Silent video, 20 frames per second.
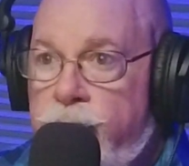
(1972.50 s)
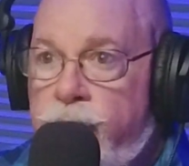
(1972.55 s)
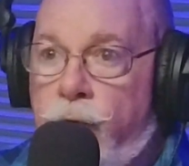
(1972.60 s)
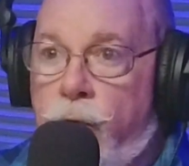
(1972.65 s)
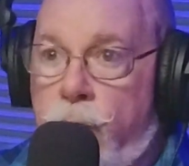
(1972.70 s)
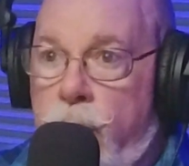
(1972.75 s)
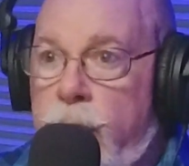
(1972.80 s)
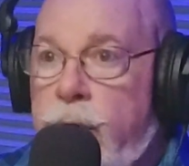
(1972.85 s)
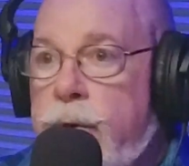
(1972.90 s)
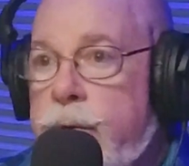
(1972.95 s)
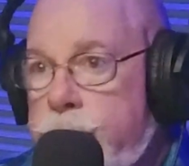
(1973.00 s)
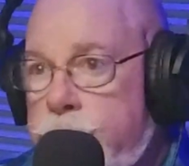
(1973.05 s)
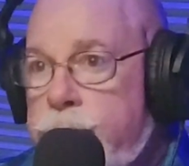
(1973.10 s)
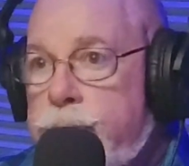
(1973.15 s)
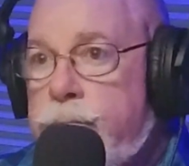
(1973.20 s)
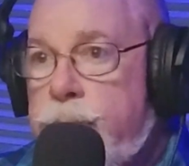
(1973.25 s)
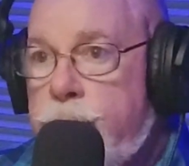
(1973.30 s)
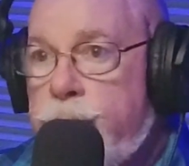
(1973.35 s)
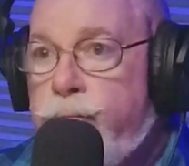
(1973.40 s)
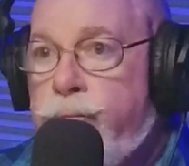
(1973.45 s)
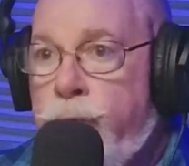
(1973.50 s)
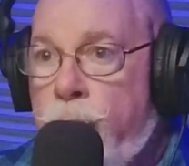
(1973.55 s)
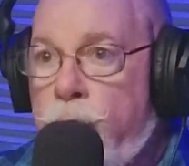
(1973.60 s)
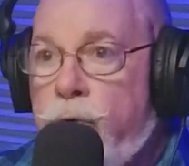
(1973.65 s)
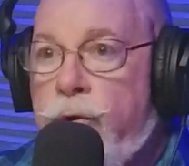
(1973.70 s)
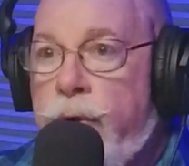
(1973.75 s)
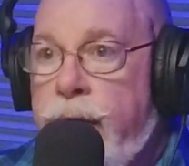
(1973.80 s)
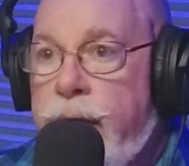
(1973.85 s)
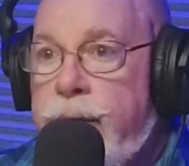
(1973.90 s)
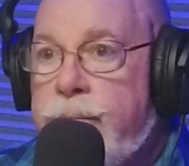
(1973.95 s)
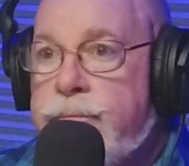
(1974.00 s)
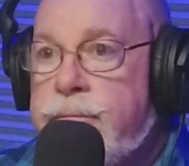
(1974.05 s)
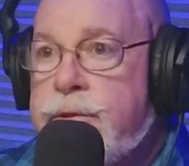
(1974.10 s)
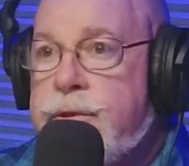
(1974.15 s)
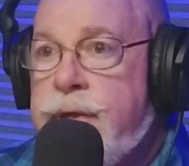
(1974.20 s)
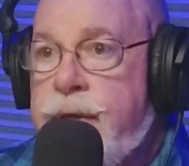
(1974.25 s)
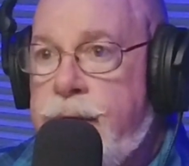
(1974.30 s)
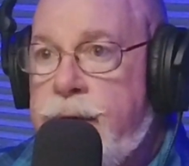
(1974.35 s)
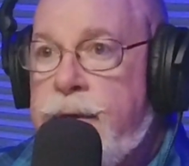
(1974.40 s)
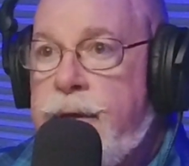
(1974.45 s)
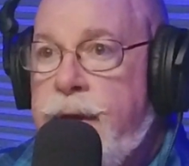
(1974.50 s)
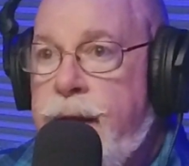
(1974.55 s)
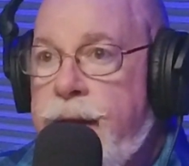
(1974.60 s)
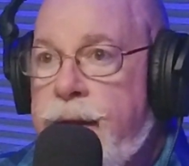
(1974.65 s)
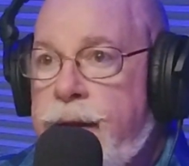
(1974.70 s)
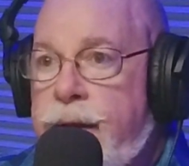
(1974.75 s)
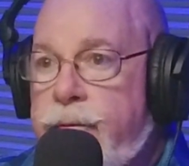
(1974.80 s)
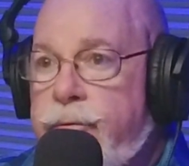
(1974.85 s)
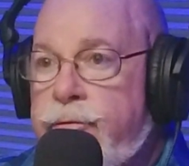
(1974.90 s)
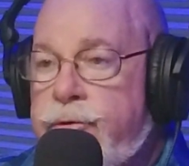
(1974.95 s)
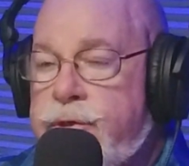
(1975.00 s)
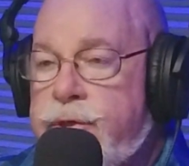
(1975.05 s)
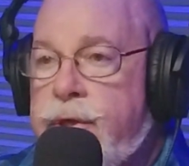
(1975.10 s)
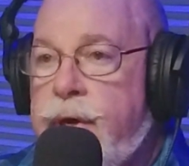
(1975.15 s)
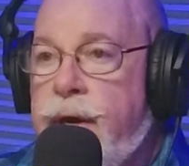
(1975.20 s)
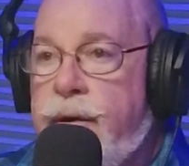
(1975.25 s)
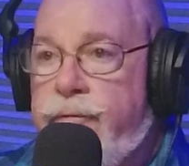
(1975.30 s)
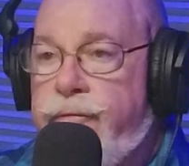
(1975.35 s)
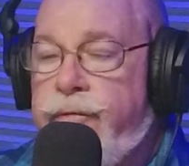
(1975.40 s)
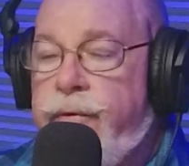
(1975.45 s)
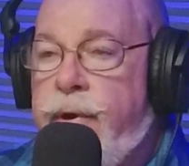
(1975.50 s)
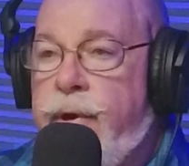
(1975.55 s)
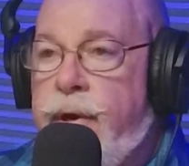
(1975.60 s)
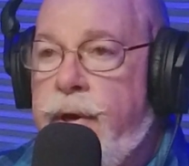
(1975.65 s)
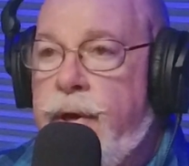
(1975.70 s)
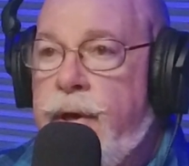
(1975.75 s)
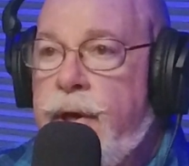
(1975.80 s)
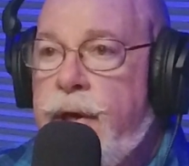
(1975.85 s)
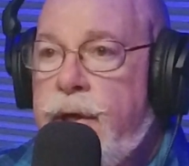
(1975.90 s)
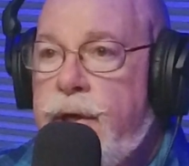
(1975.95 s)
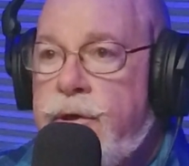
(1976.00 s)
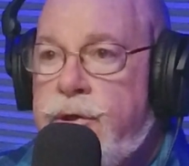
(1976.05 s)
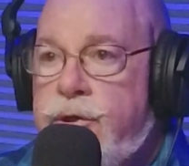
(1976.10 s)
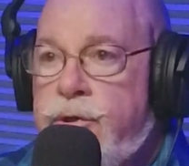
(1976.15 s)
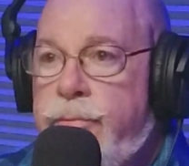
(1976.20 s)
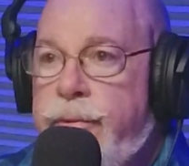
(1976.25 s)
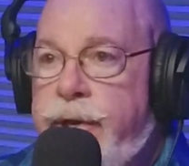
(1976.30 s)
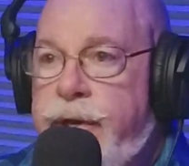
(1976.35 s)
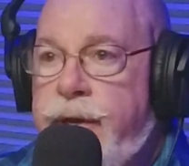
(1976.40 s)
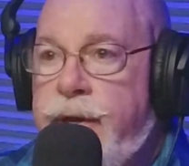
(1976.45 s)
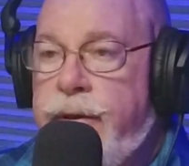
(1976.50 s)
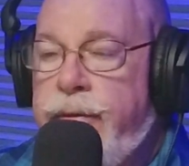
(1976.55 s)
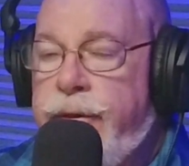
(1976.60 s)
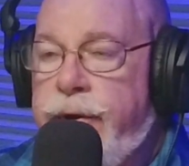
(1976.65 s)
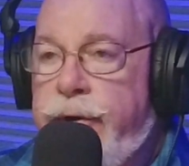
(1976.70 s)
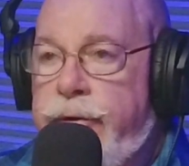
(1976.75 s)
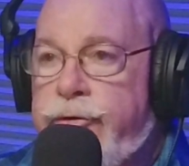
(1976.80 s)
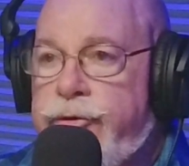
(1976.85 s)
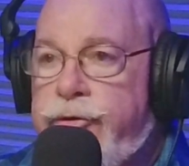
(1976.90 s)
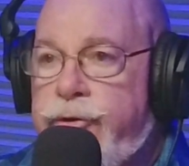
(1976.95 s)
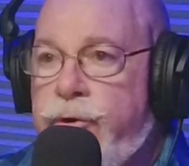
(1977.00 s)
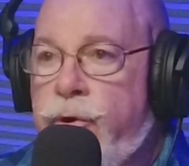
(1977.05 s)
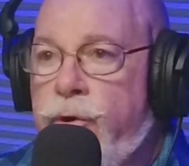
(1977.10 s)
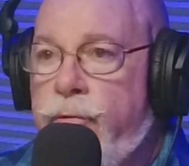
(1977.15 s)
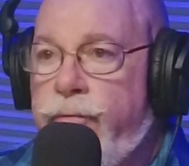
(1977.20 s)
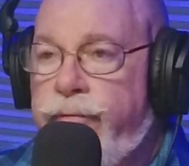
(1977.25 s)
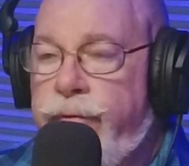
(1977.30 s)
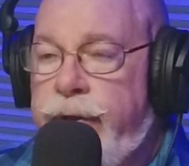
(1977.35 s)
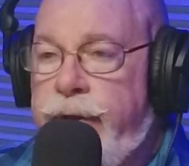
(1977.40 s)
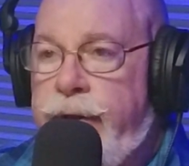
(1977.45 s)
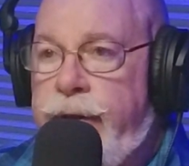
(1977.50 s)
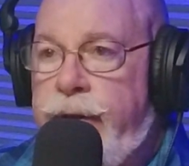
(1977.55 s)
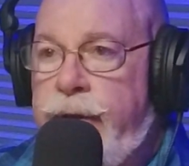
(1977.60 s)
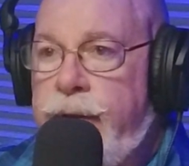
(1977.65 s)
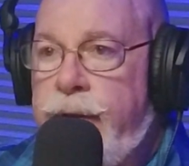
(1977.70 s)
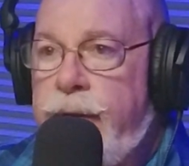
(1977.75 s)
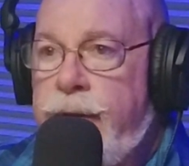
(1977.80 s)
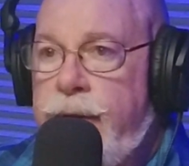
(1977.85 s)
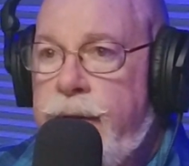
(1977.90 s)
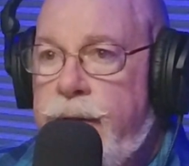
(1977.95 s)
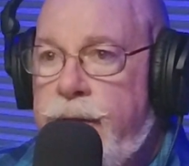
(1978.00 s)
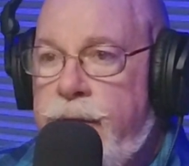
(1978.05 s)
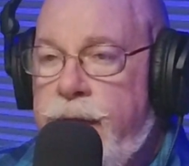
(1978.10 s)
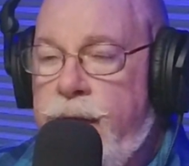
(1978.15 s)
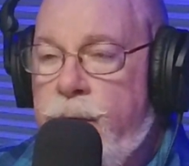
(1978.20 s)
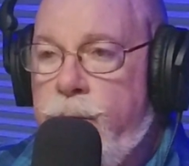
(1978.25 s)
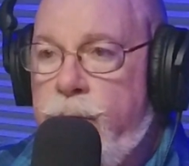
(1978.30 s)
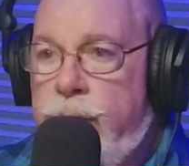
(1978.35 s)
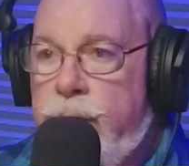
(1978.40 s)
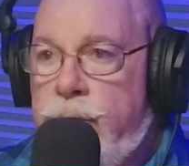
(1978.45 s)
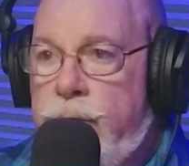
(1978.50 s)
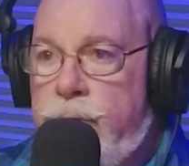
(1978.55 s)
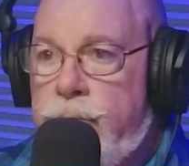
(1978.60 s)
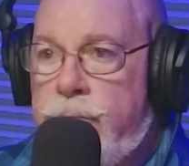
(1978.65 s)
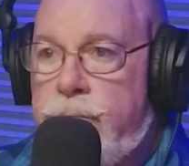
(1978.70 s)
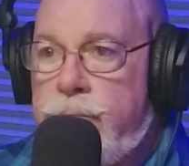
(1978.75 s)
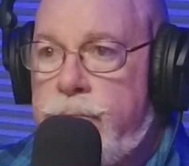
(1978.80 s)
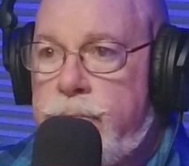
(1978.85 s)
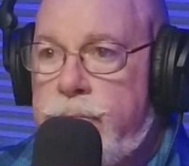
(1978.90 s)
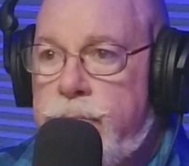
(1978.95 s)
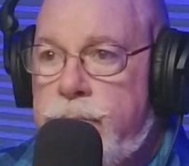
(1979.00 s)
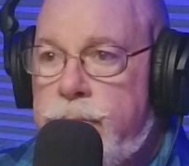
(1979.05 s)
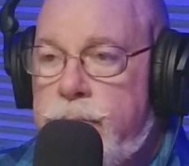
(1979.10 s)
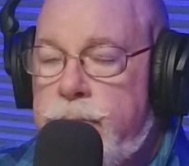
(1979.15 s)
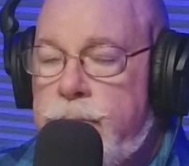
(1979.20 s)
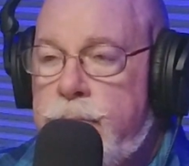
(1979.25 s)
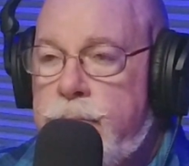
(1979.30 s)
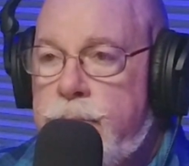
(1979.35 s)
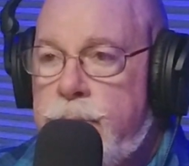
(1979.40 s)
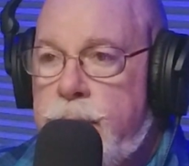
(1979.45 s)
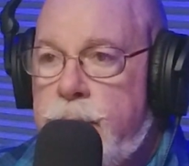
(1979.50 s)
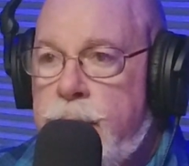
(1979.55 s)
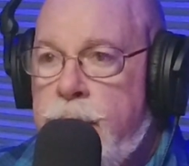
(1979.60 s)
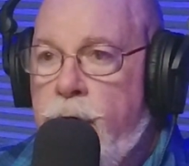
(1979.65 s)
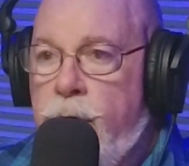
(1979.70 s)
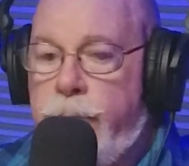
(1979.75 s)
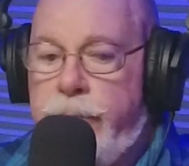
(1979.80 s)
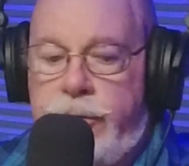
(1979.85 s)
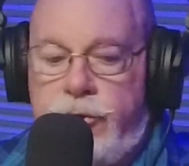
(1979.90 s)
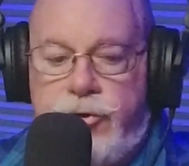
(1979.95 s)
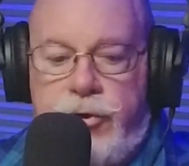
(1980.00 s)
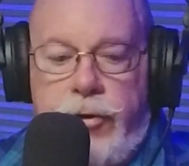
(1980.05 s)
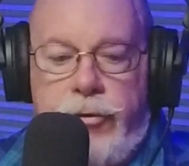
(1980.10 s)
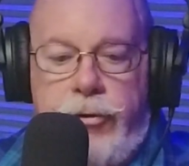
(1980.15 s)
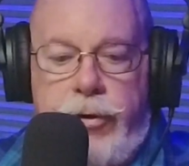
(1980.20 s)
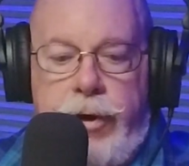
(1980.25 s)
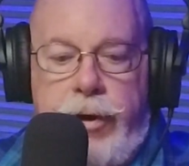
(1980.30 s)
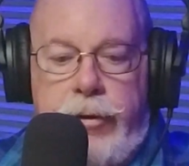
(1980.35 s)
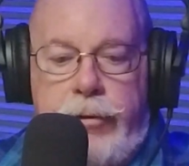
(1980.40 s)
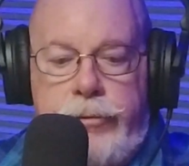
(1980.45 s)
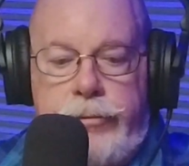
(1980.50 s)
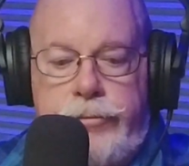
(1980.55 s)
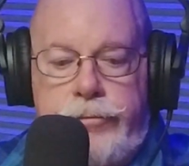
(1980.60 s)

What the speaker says: for programs and other stuff to be done there. So hopefully they will help each other out.